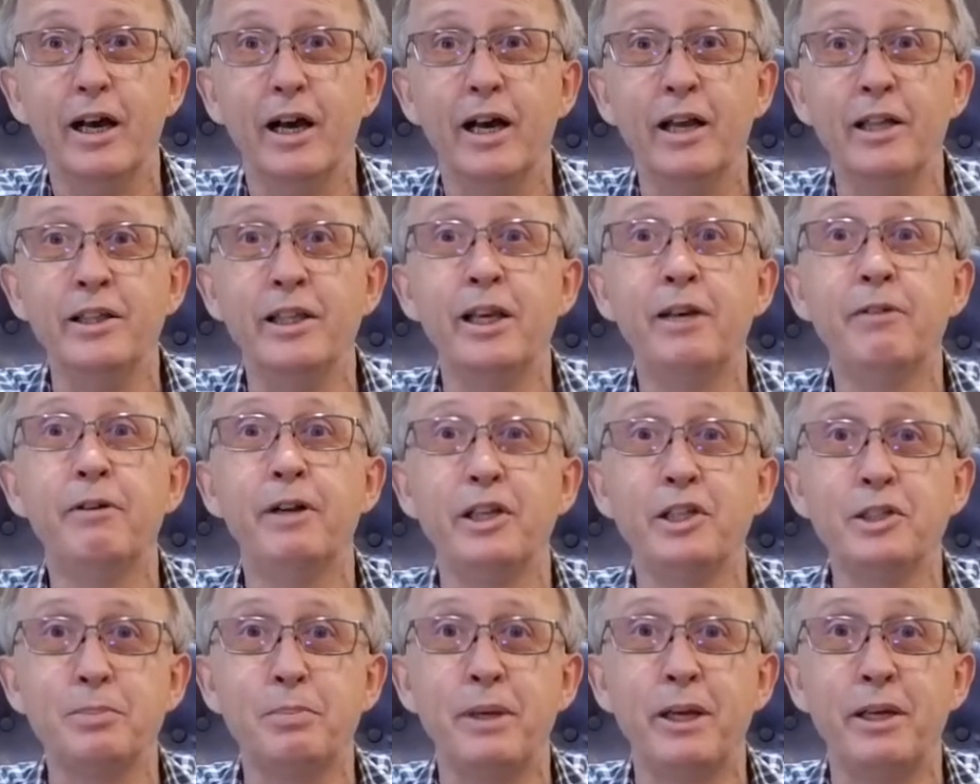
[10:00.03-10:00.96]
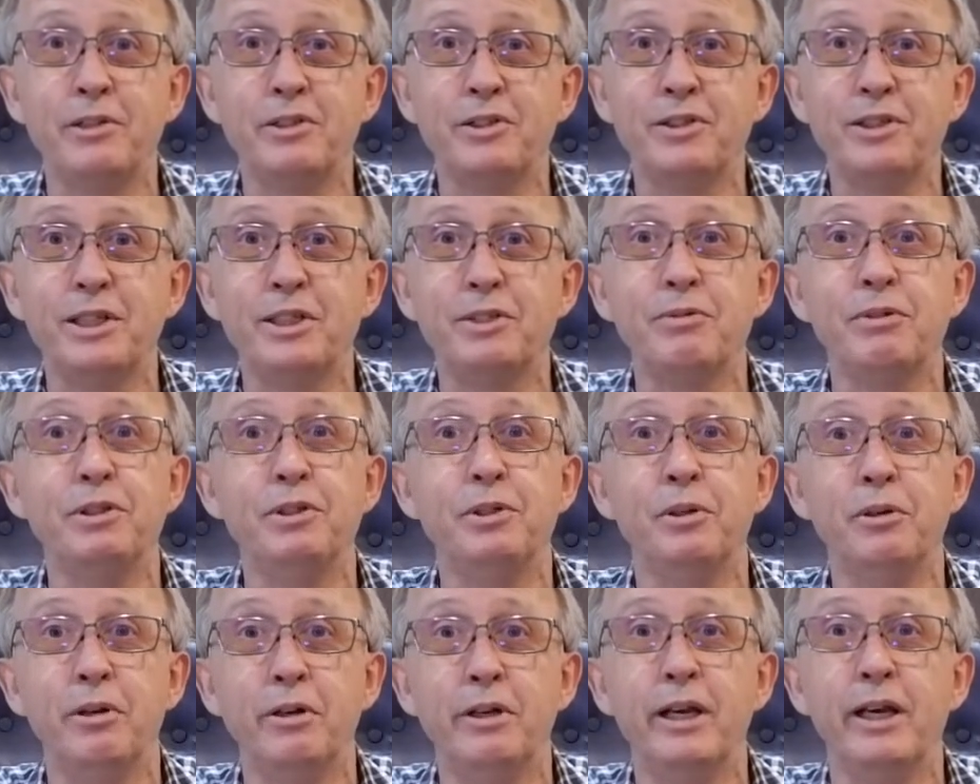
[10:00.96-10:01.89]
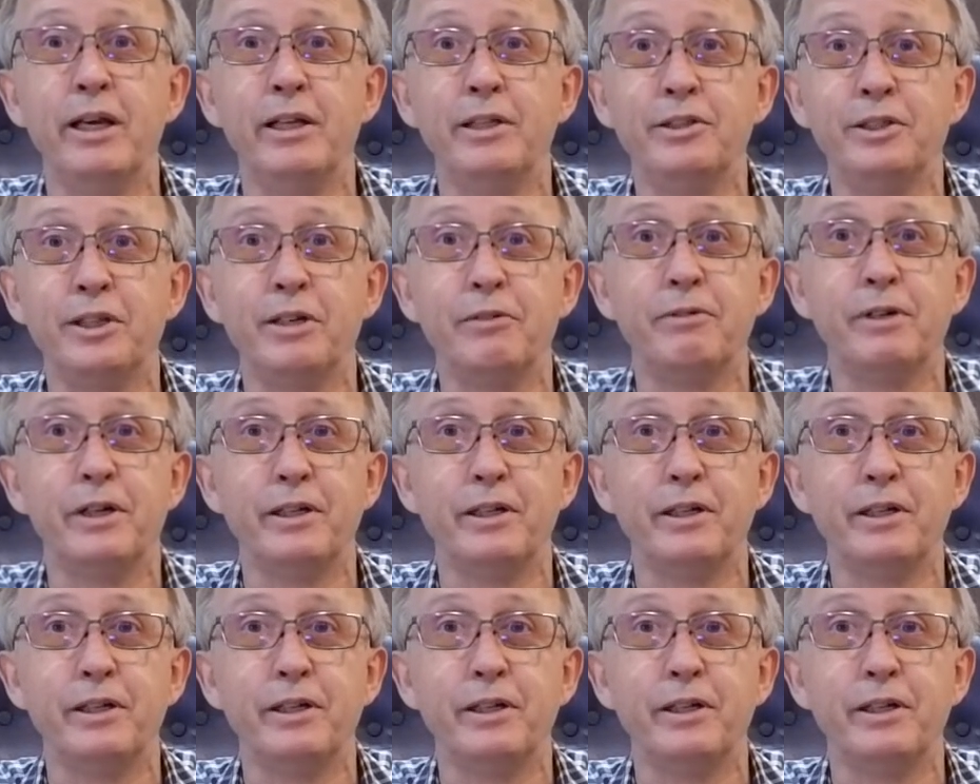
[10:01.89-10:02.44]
I never experienced this with early ATR